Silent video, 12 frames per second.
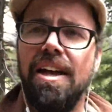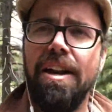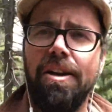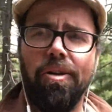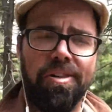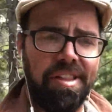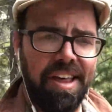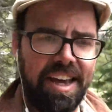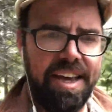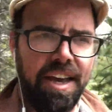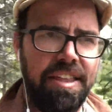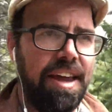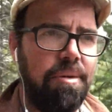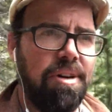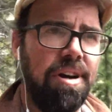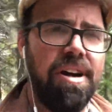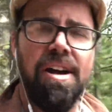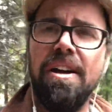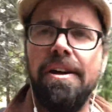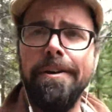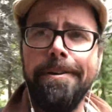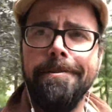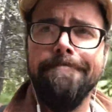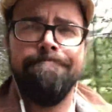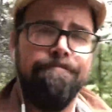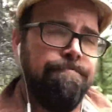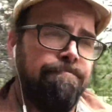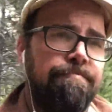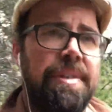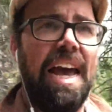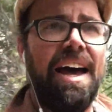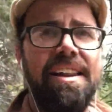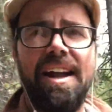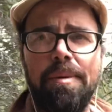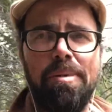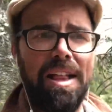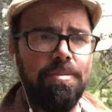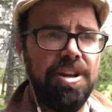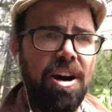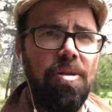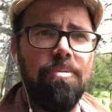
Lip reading: North Lake, they were, yeah, not a problem at all.